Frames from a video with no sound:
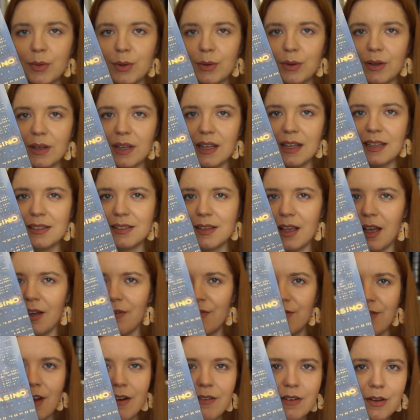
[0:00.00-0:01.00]
book is a
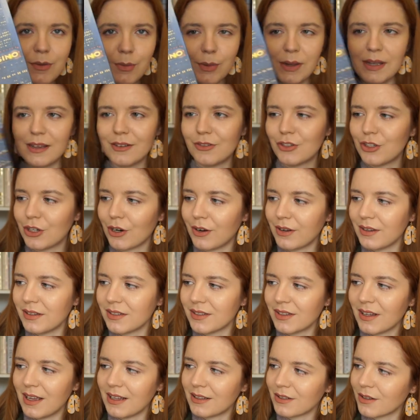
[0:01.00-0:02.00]
very weird
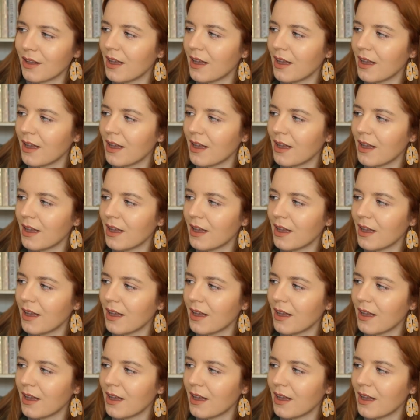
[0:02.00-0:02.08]
choice.